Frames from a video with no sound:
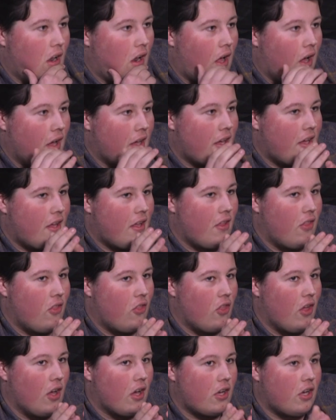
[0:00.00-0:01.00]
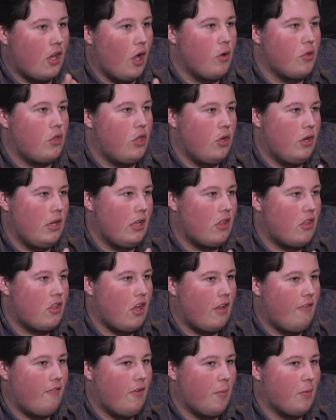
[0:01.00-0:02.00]
like that go to uni to
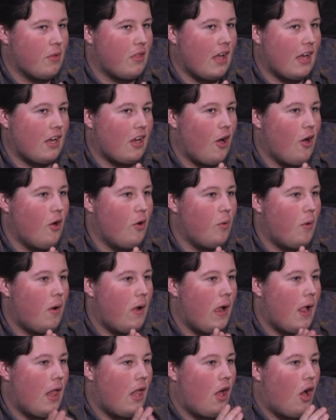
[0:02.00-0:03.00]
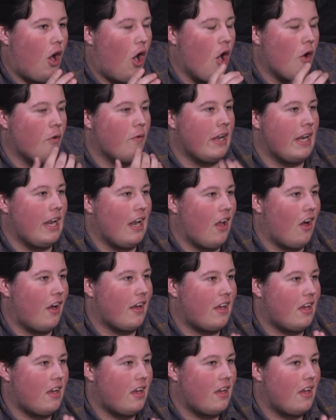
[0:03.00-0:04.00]
study film is they go, I really
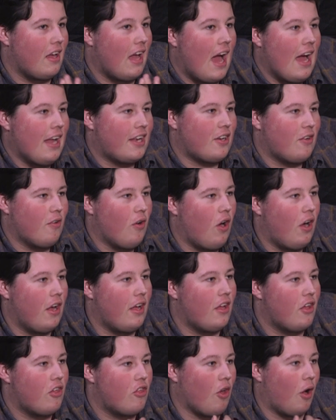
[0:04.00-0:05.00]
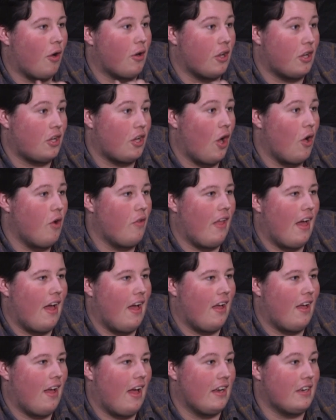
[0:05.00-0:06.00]
like Edgar Wright, so I'm going to go
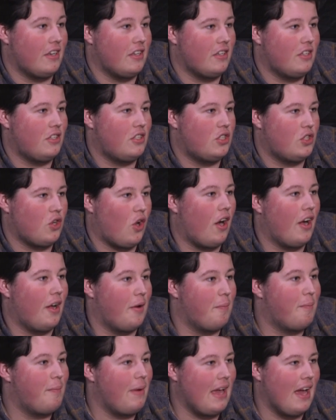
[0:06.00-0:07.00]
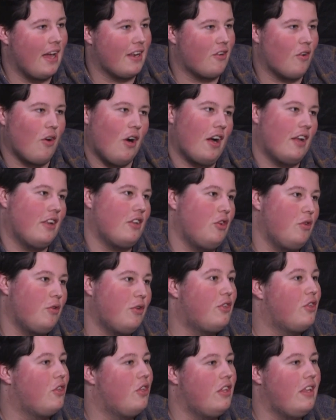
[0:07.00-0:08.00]
there and try and be Edgar Wright, and
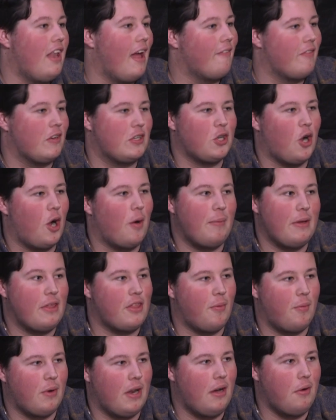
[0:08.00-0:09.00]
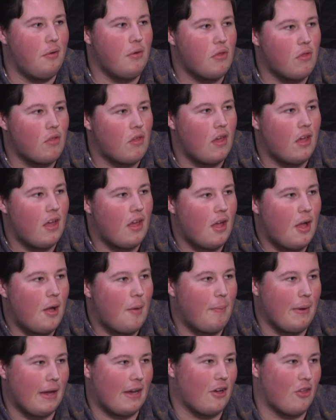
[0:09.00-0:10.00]
you never try and be someone else. Yeah.
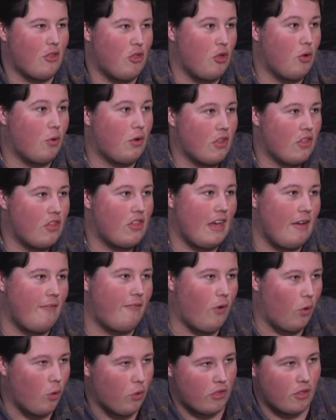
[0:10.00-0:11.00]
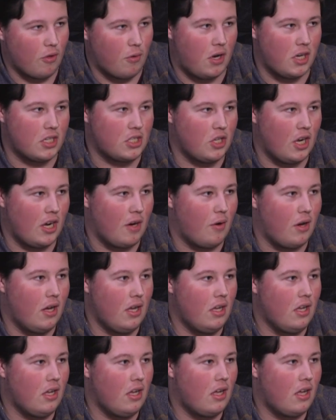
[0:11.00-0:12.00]
Because you can see flaws in the work straight away.